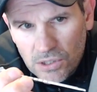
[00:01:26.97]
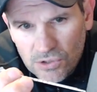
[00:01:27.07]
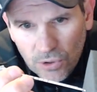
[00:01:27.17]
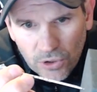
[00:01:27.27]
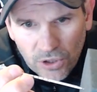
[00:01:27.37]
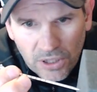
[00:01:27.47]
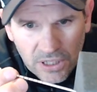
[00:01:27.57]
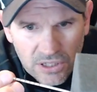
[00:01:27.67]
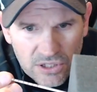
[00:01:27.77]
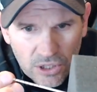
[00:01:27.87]
So you're going
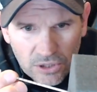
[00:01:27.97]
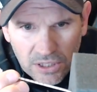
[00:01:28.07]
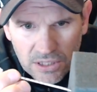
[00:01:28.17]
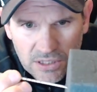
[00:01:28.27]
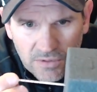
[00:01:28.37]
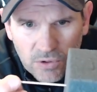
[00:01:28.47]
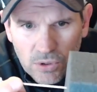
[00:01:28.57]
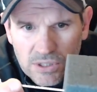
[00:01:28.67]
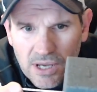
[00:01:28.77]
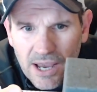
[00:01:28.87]
to insert this, and of
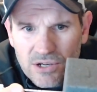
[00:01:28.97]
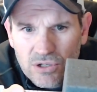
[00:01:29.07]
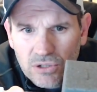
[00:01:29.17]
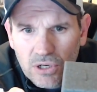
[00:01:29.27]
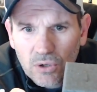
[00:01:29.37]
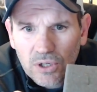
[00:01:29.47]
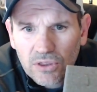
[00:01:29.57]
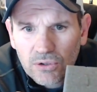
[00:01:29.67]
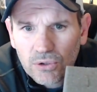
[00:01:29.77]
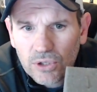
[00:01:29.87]
course, as you're going
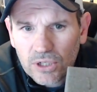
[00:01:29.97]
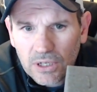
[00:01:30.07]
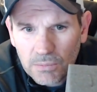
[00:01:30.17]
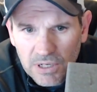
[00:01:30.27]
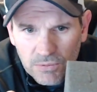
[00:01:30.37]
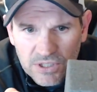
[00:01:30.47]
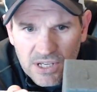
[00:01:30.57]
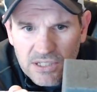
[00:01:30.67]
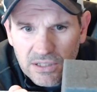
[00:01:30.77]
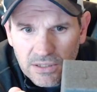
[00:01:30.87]
through, you're going to meet
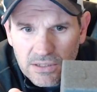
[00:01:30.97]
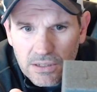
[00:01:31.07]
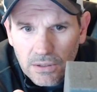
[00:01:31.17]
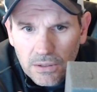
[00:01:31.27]
resistance,